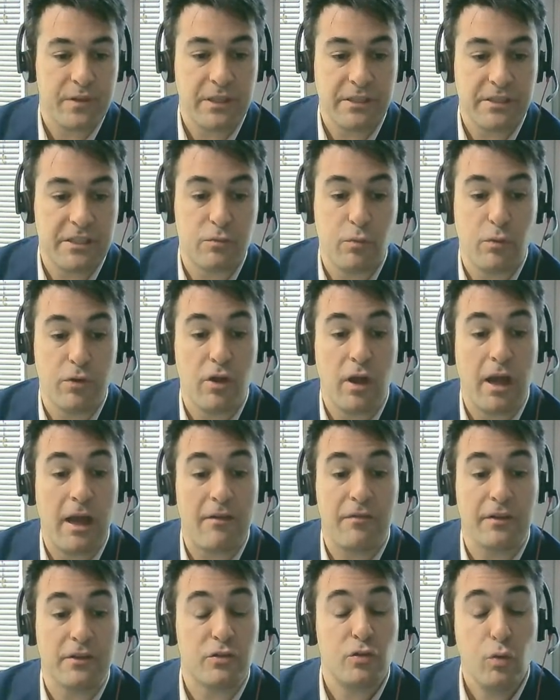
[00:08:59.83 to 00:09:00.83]
This is where you
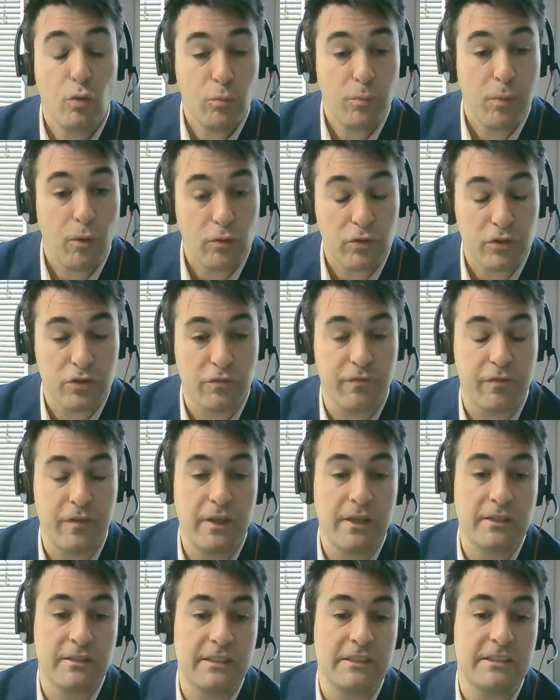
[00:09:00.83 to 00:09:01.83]
have a toolbox of
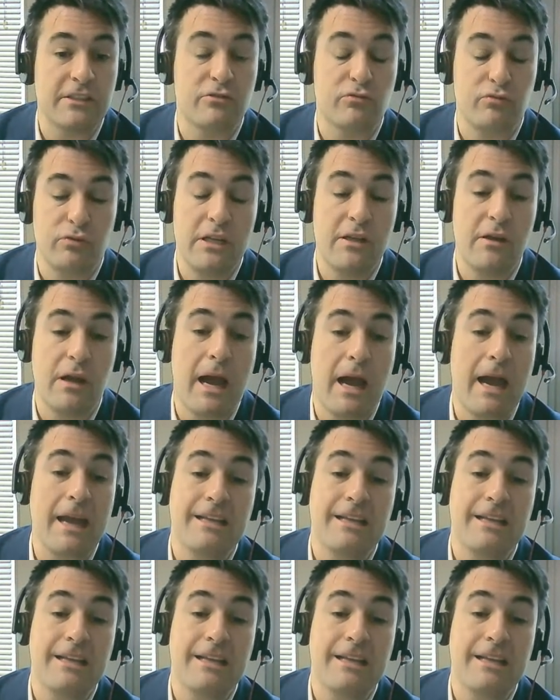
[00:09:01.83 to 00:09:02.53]
things. This is really